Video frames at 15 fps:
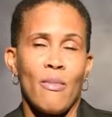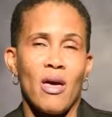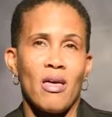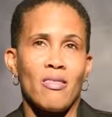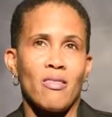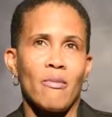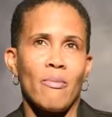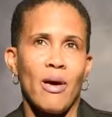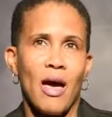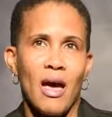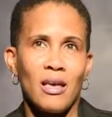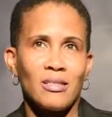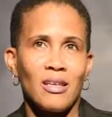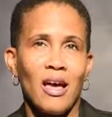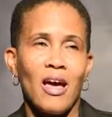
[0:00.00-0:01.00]
In the
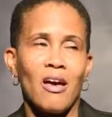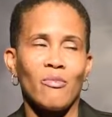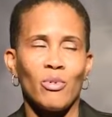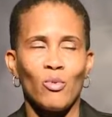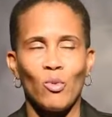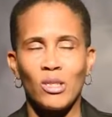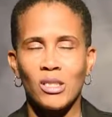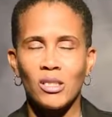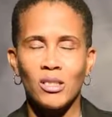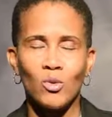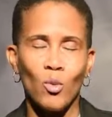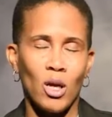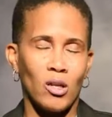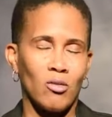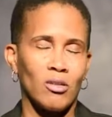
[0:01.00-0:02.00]
past, I have been one to
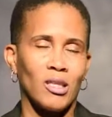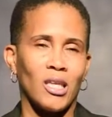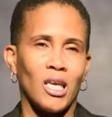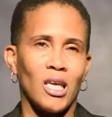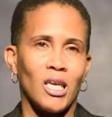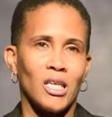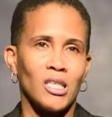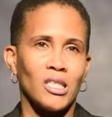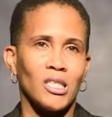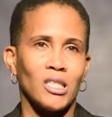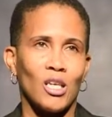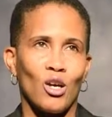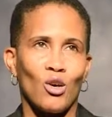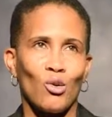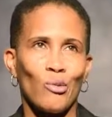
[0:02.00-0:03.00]
dwell on things,
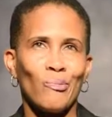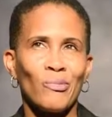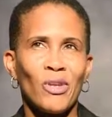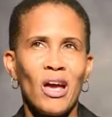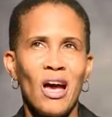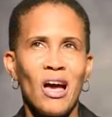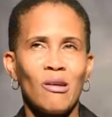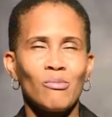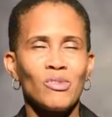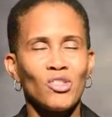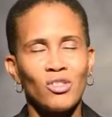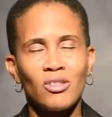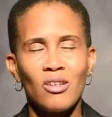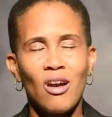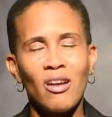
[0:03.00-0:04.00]
so I'm
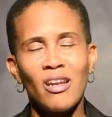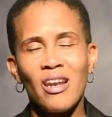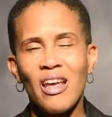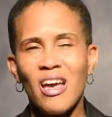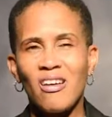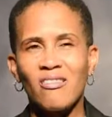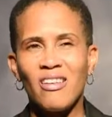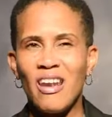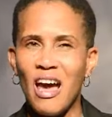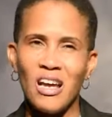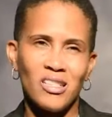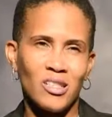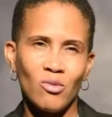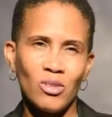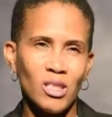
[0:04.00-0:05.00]
starting now
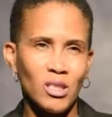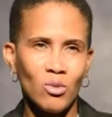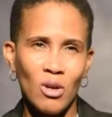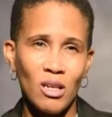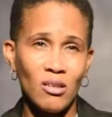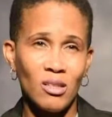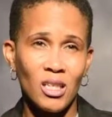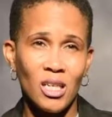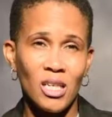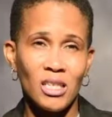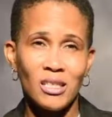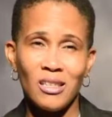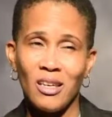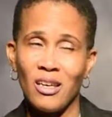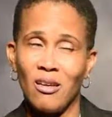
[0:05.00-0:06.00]
not to really dwell on
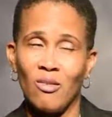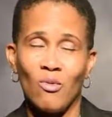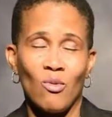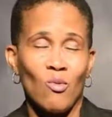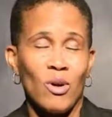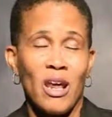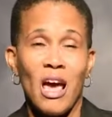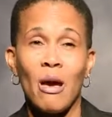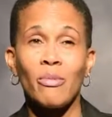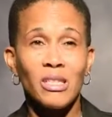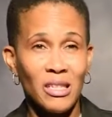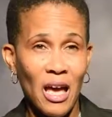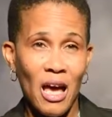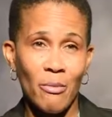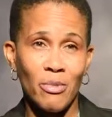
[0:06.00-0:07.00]
things. What
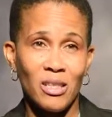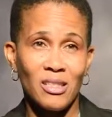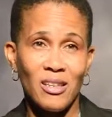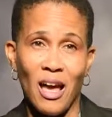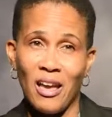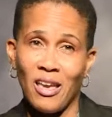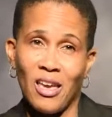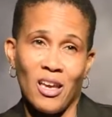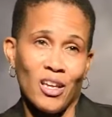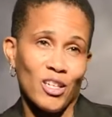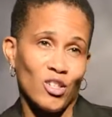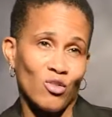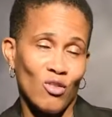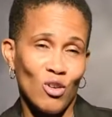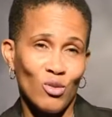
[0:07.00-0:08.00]
happens, happens. I can't
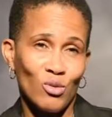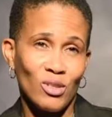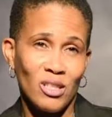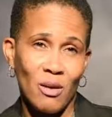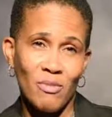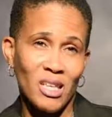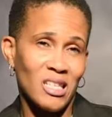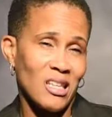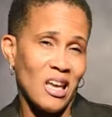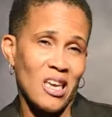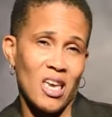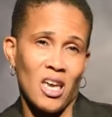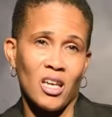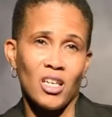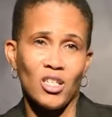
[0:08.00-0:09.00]
control. Some things I
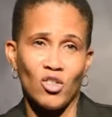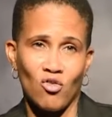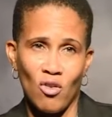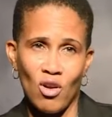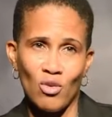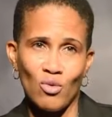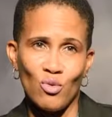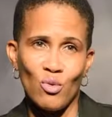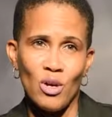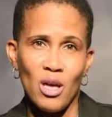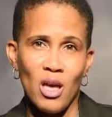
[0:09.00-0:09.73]
can't control,